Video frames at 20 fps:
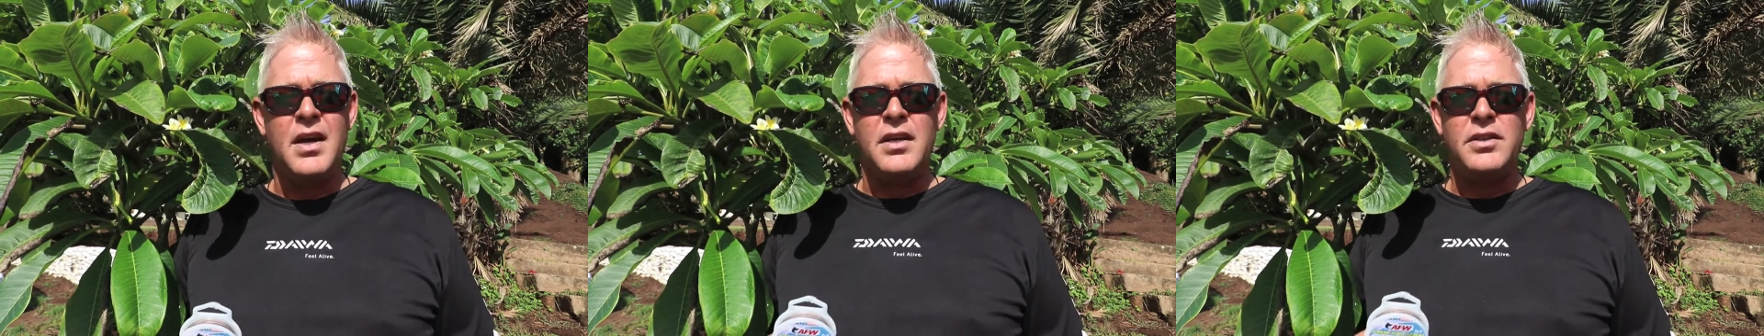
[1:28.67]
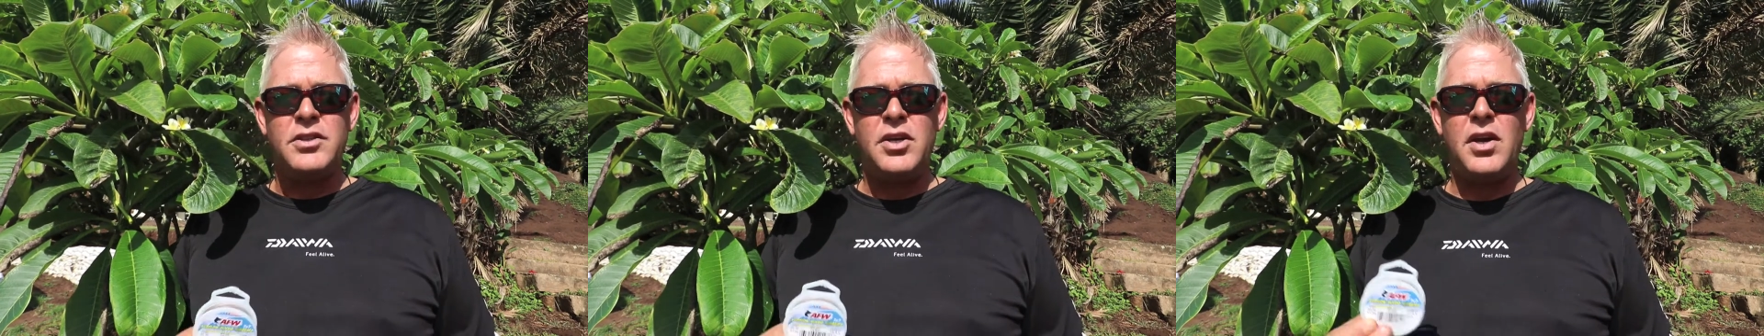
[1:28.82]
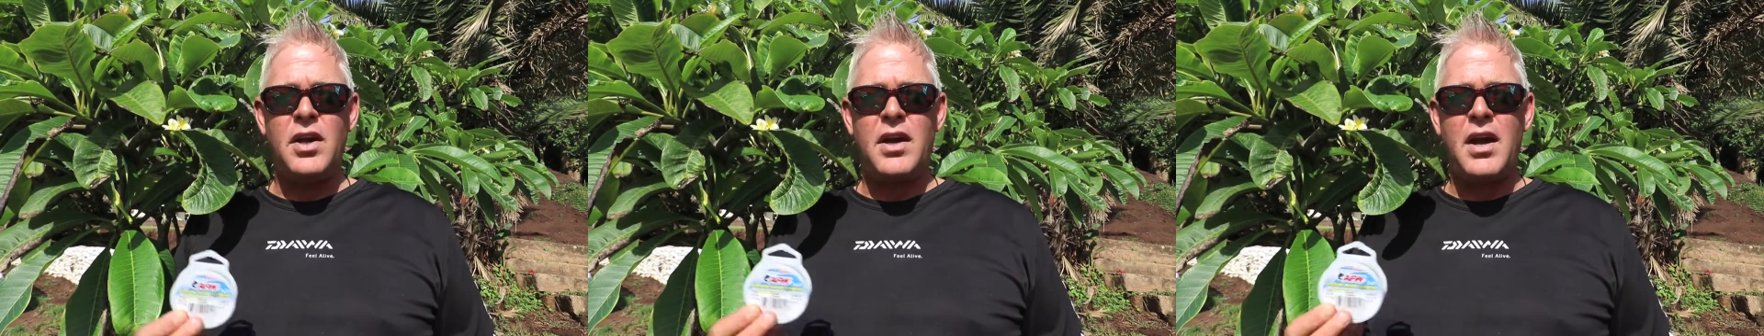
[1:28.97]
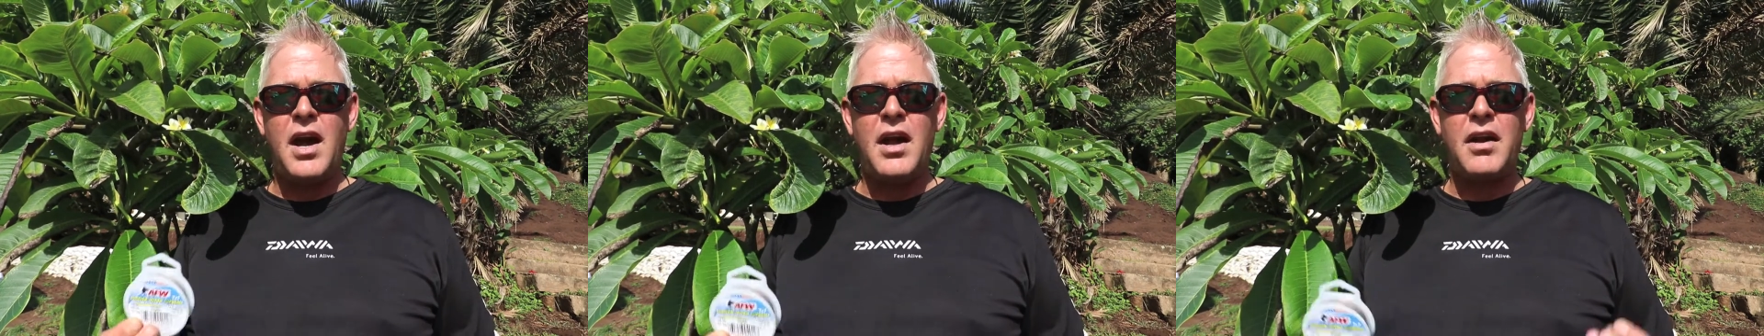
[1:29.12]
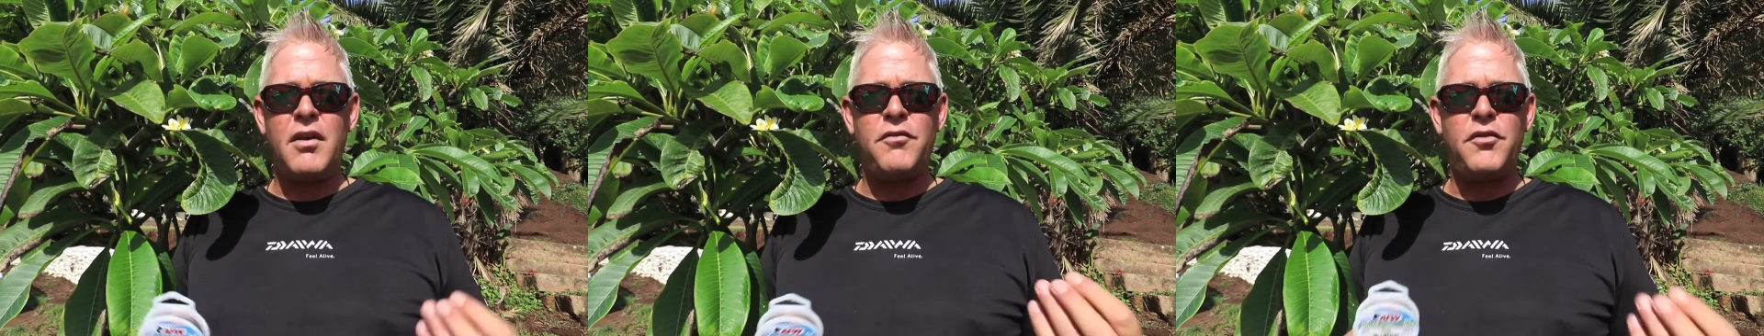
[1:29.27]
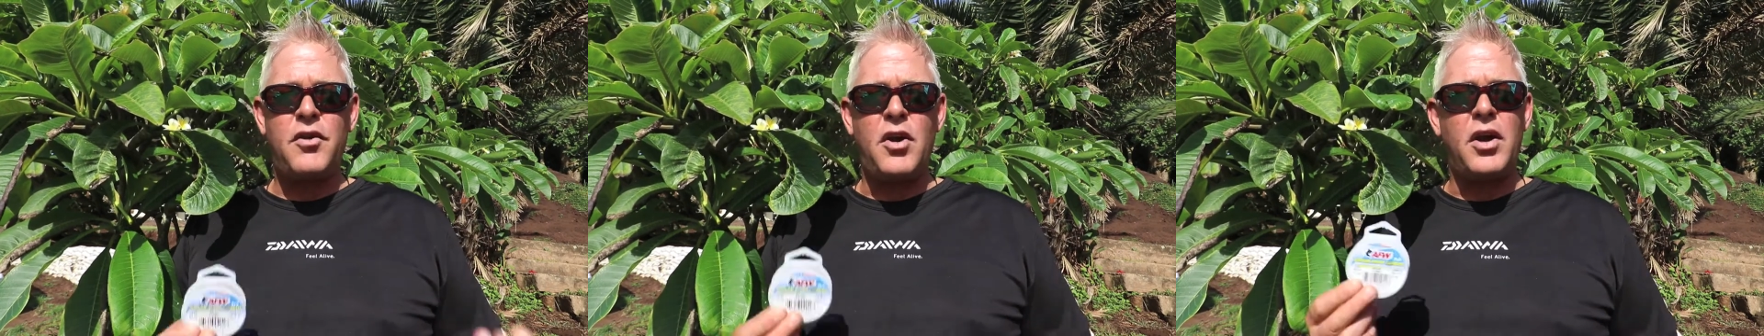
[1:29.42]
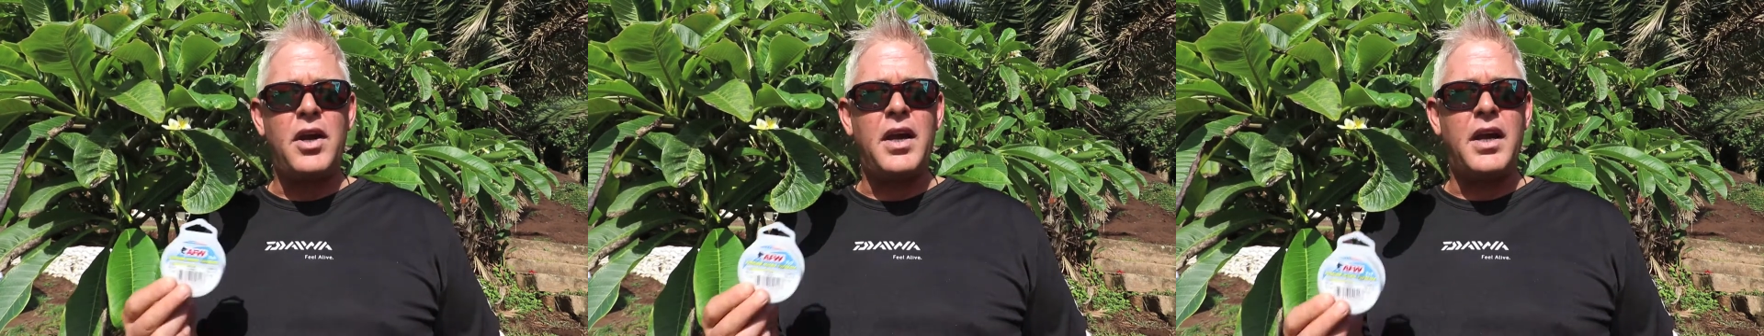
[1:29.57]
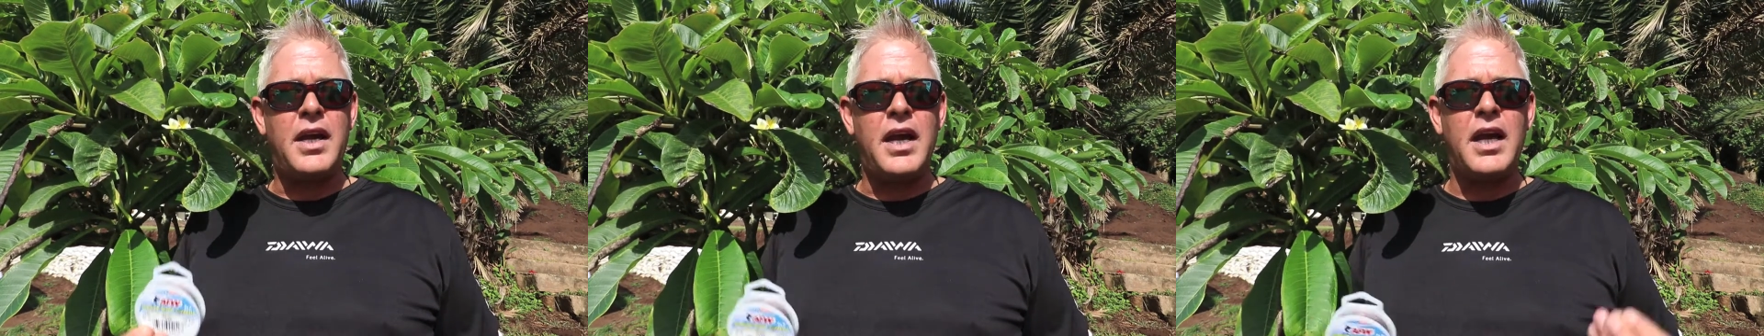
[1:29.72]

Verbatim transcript: So you kind of got a